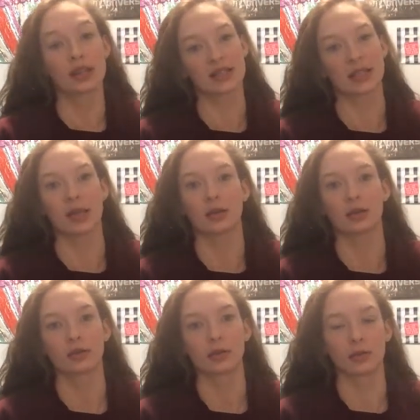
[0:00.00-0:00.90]
listen.
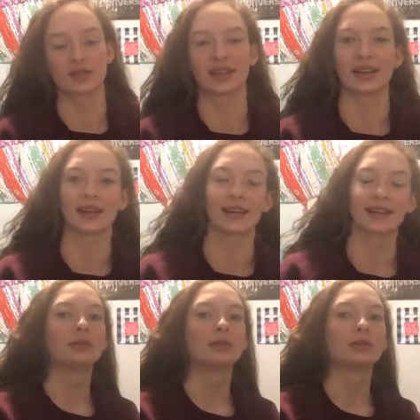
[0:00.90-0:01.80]
No, I'm just kidding.
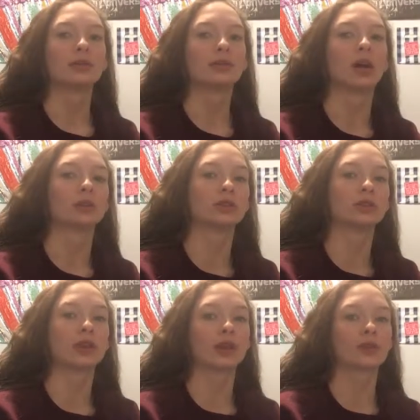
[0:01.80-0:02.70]
Talk to
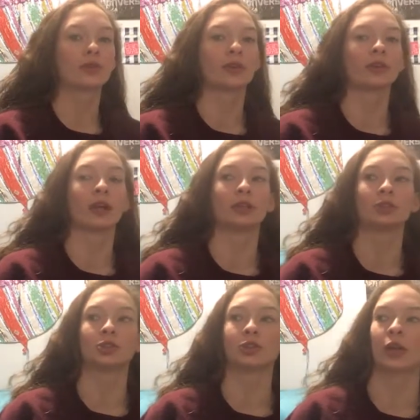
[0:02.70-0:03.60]
this lady at the front
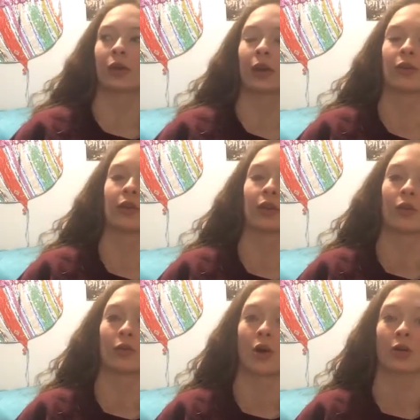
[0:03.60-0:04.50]
desk. She's like, okay, they're going to
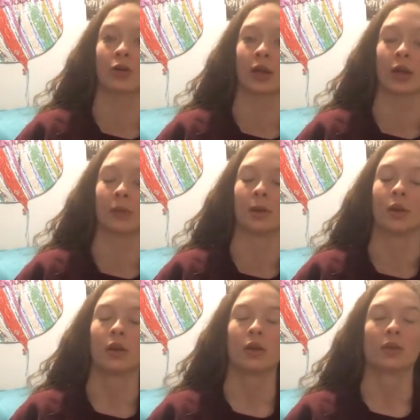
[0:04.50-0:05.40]
go call your name.
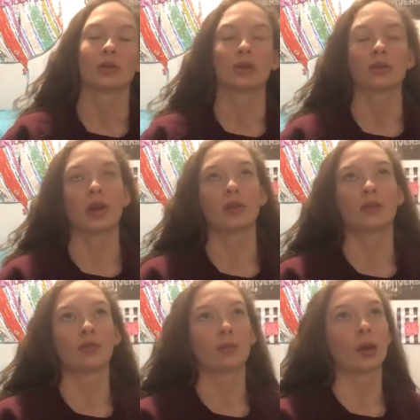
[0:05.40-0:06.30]
So I sat
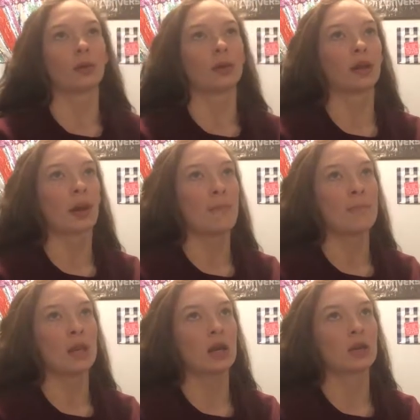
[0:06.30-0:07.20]
there for probably like a
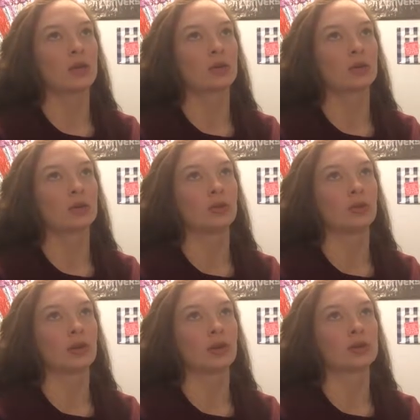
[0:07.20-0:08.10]
minute or
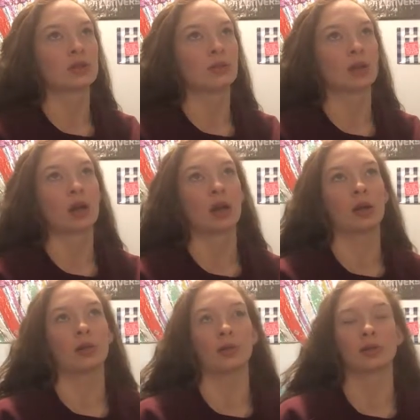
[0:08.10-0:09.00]
two and then somebody got
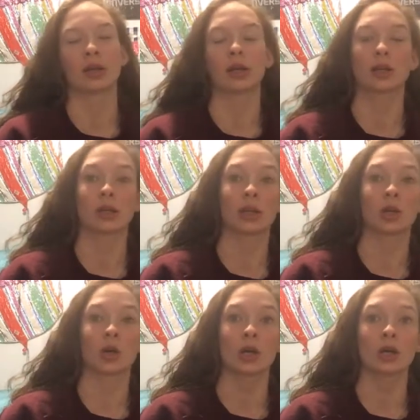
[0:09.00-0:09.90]
up and was like,
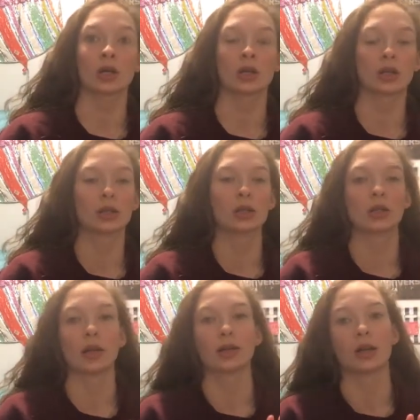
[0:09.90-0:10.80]
Kira. And
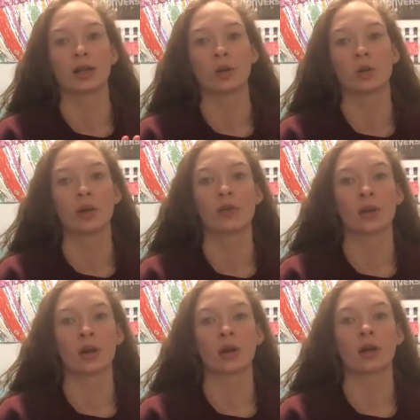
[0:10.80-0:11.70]
then I like went over
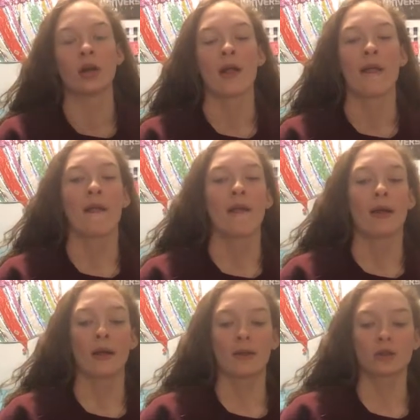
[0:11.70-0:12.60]
there
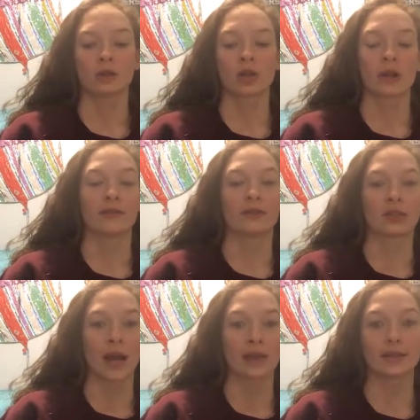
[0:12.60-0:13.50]
and there's a lot of
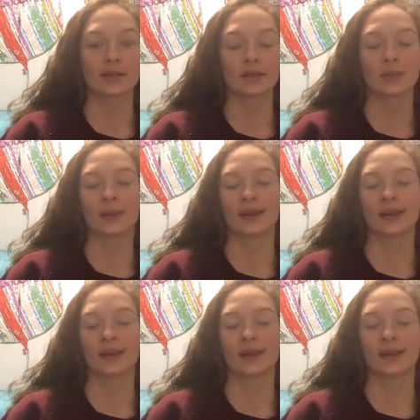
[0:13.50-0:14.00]
silence,